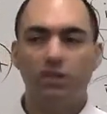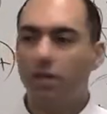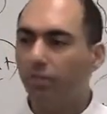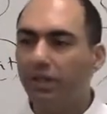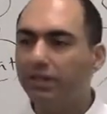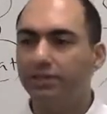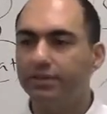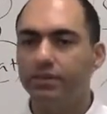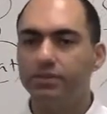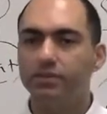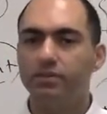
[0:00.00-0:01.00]
Complete the
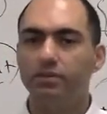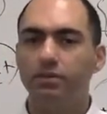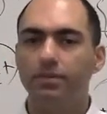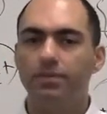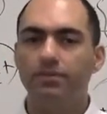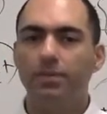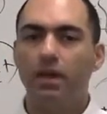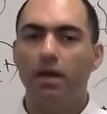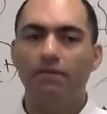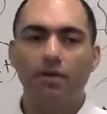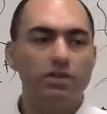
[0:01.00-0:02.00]
sentence.
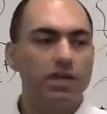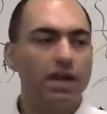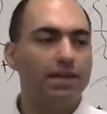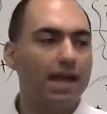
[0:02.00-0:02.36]
I'm very tired.